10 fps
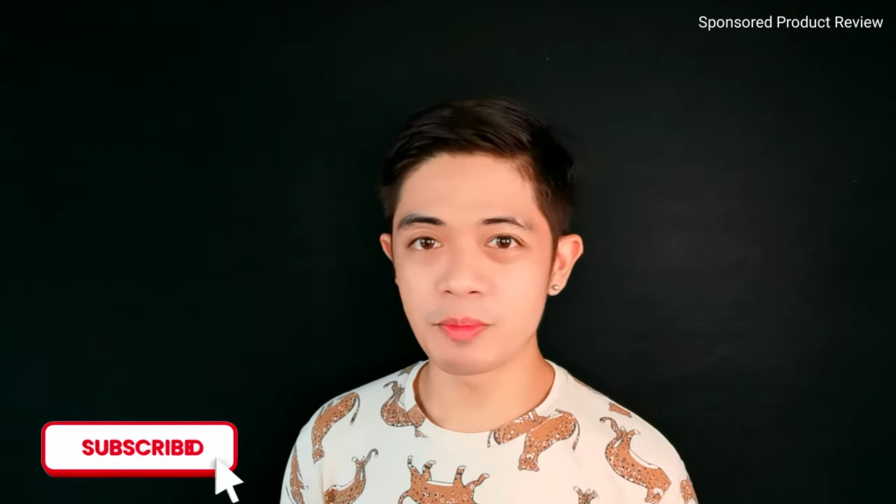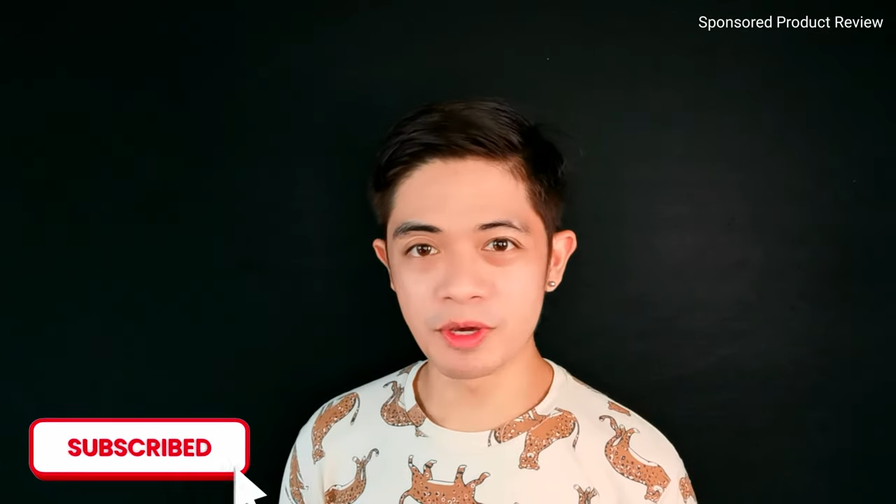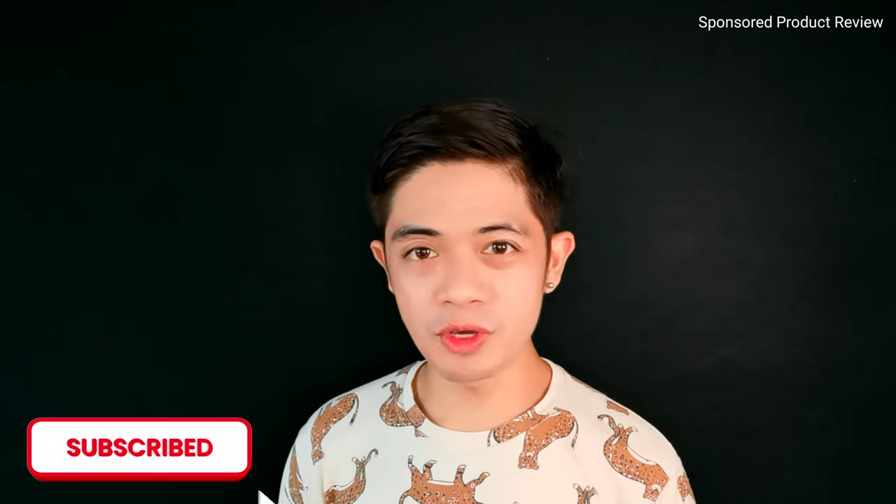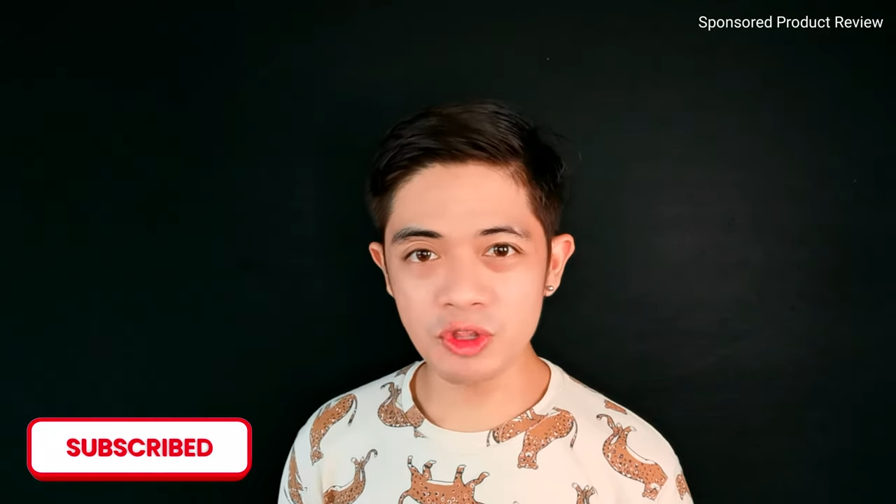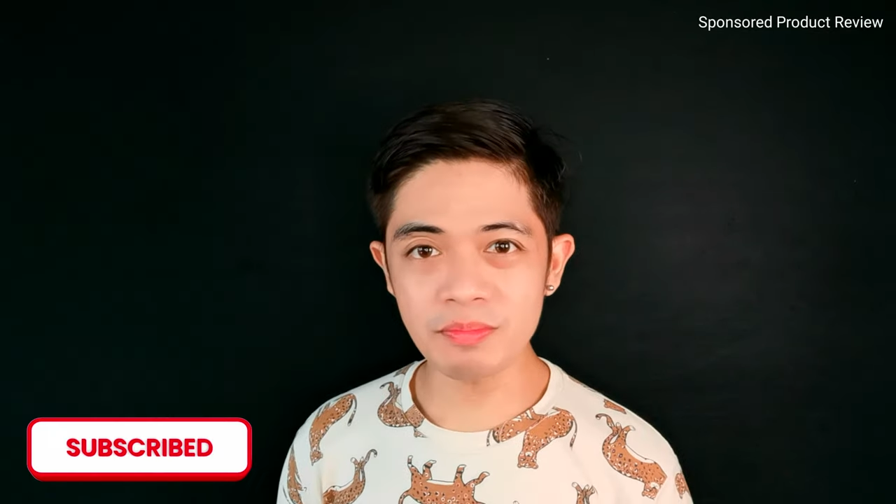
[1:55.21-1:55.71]
to my
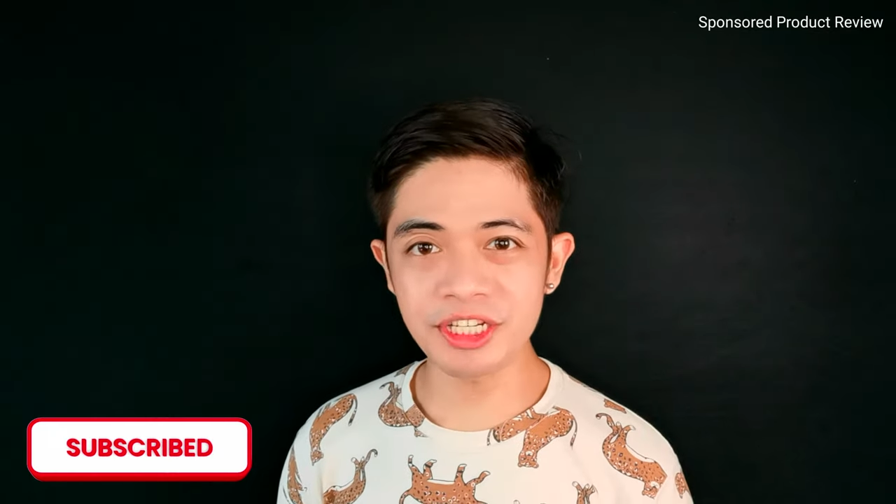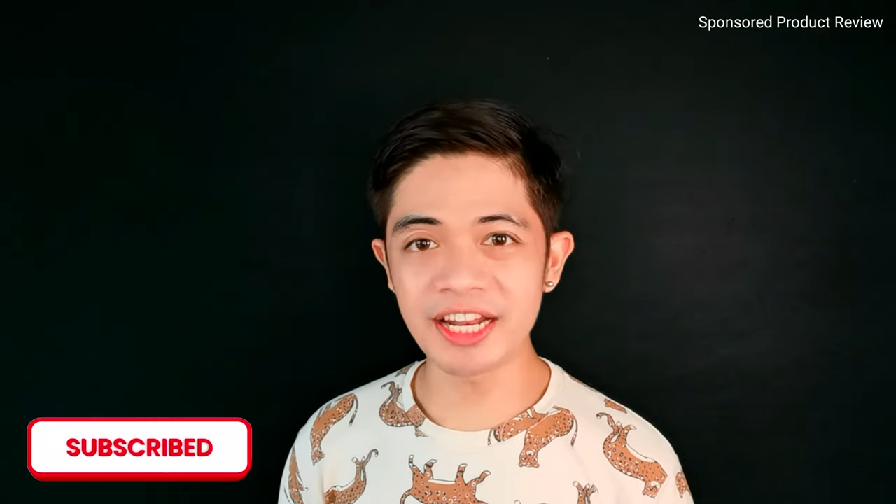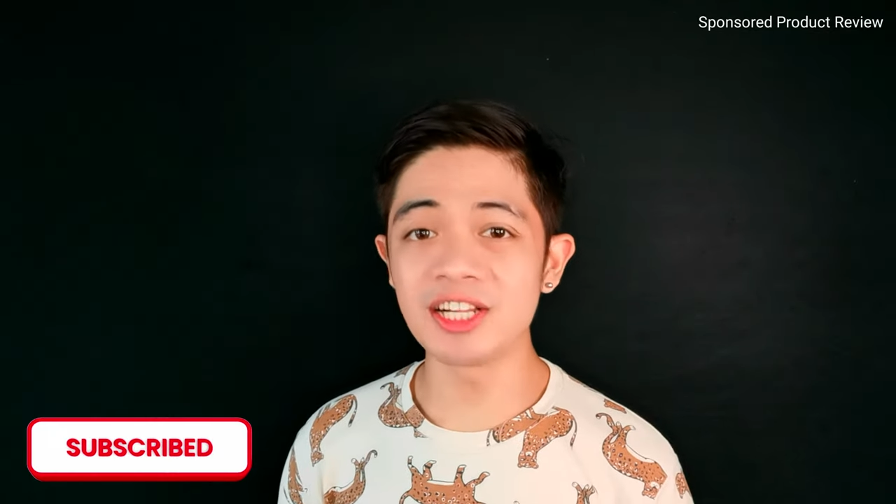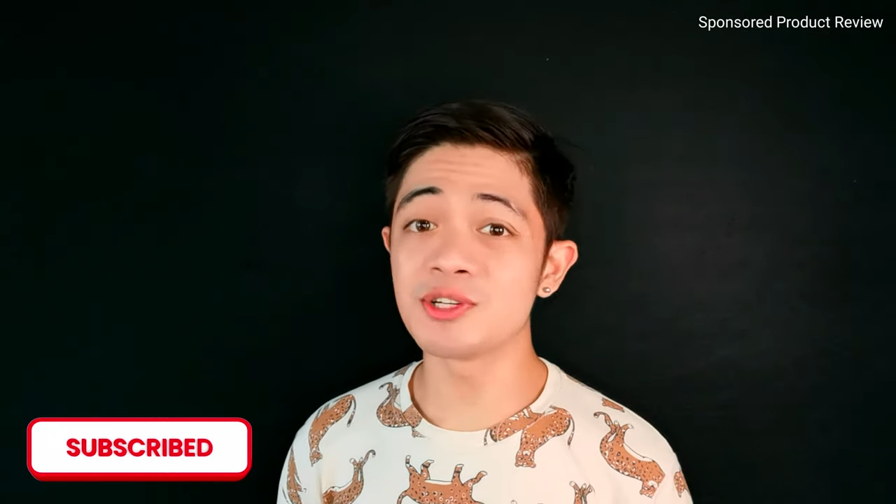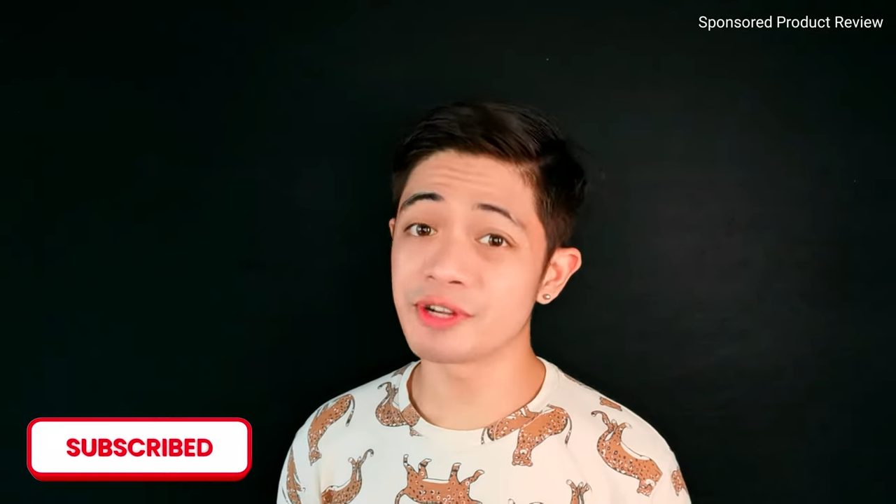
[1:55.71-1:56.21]
YouTube
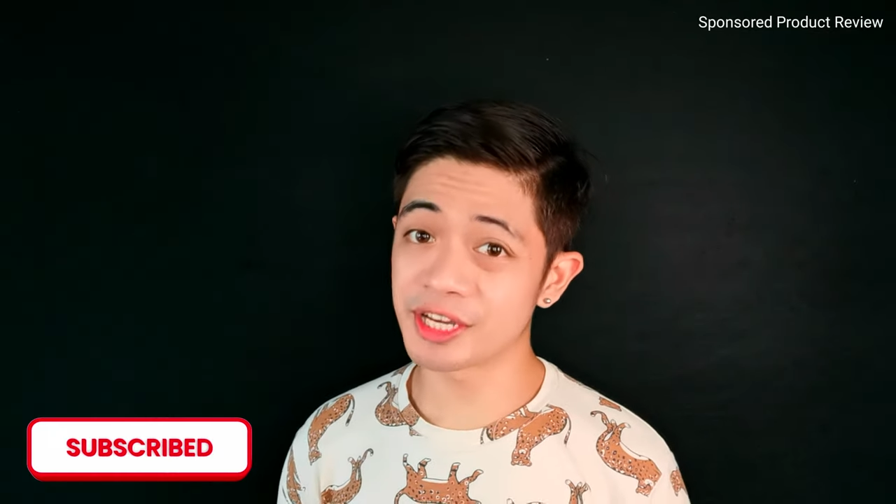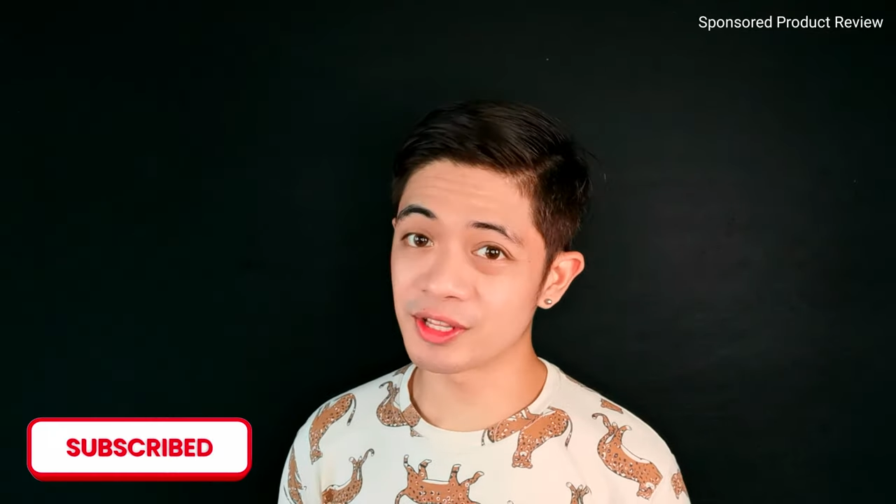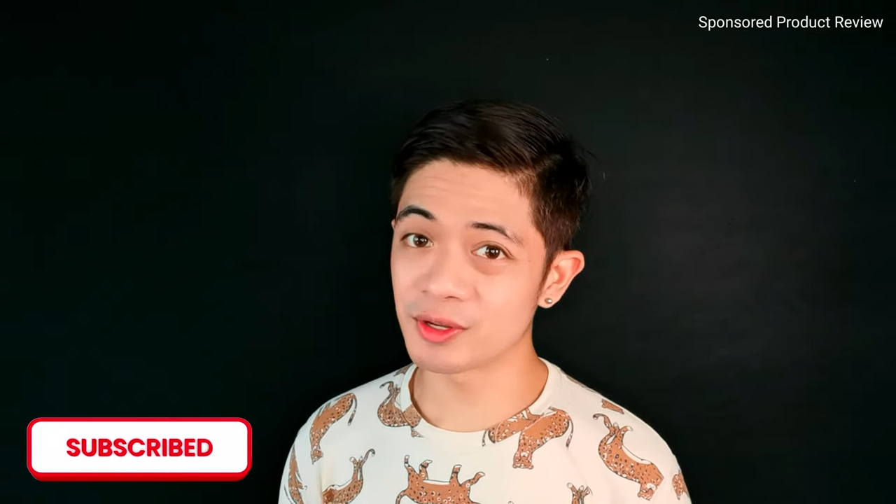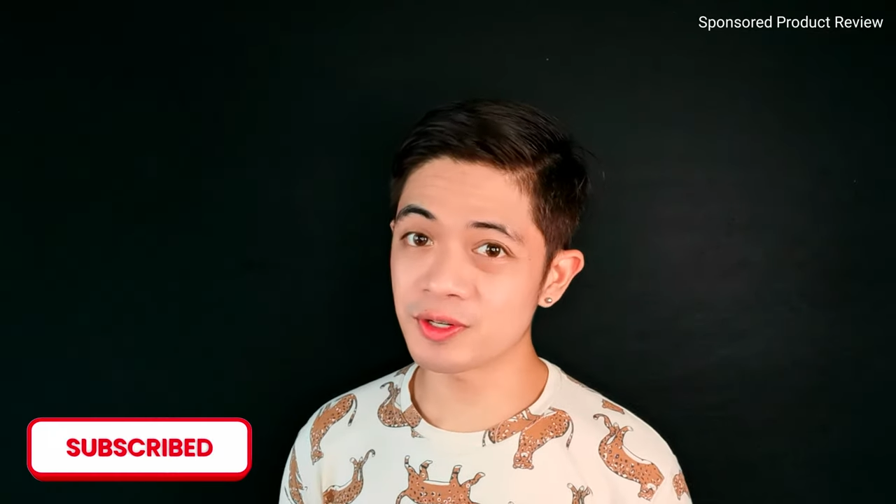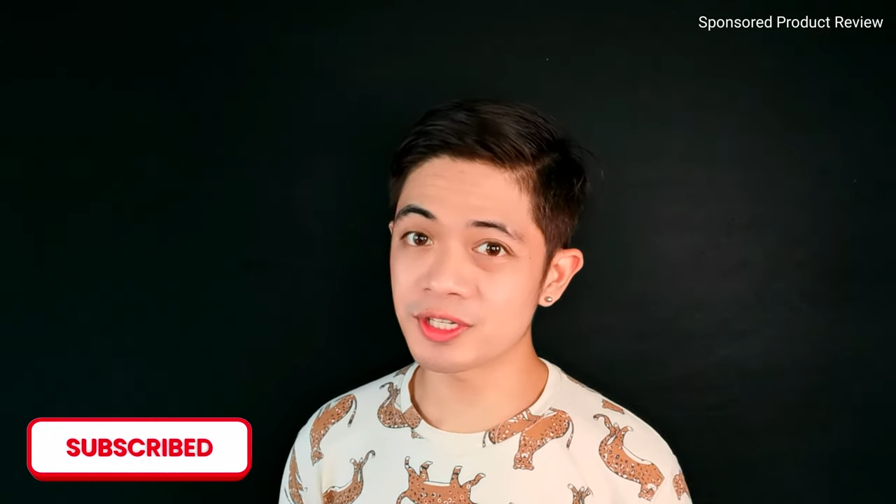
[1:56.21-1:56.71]
channel
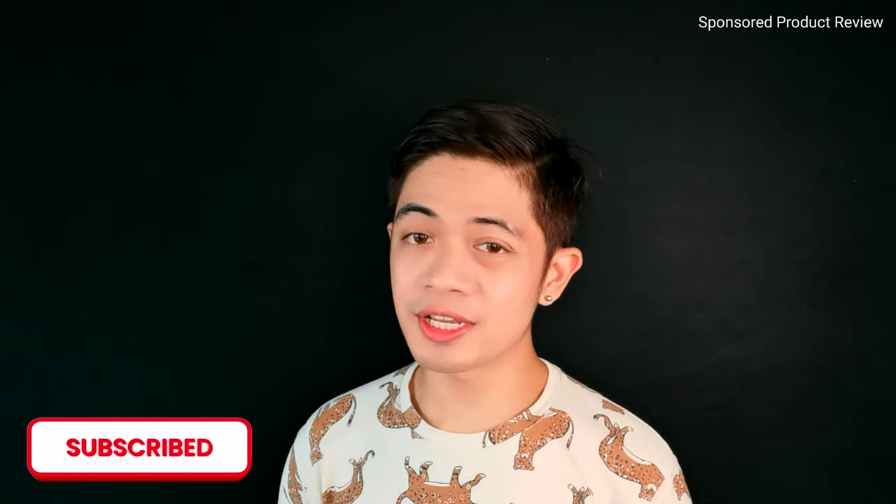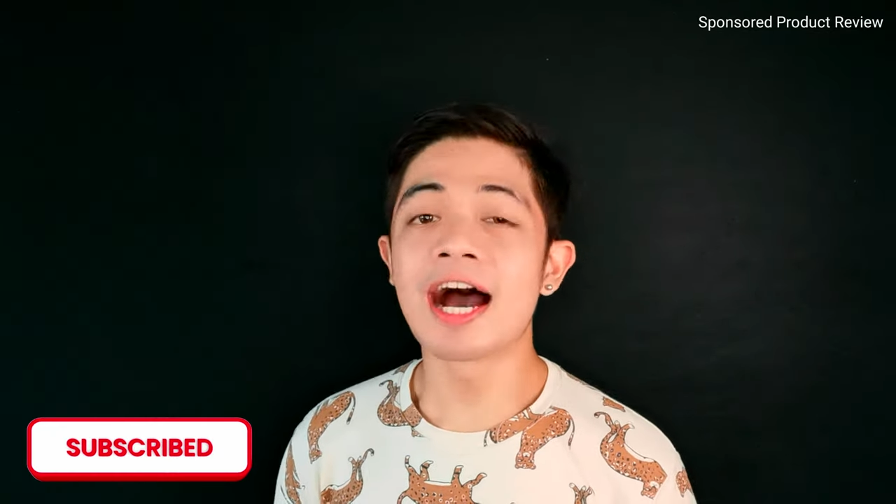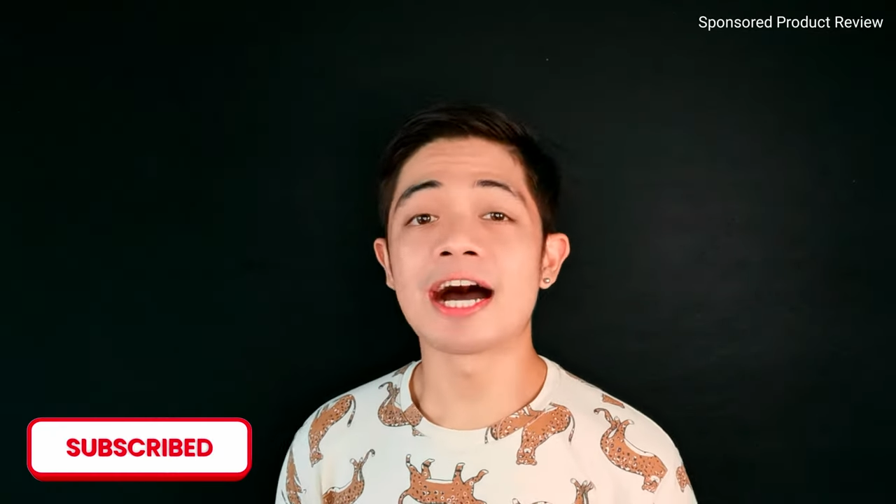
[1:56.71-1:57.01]
Drinking Nose.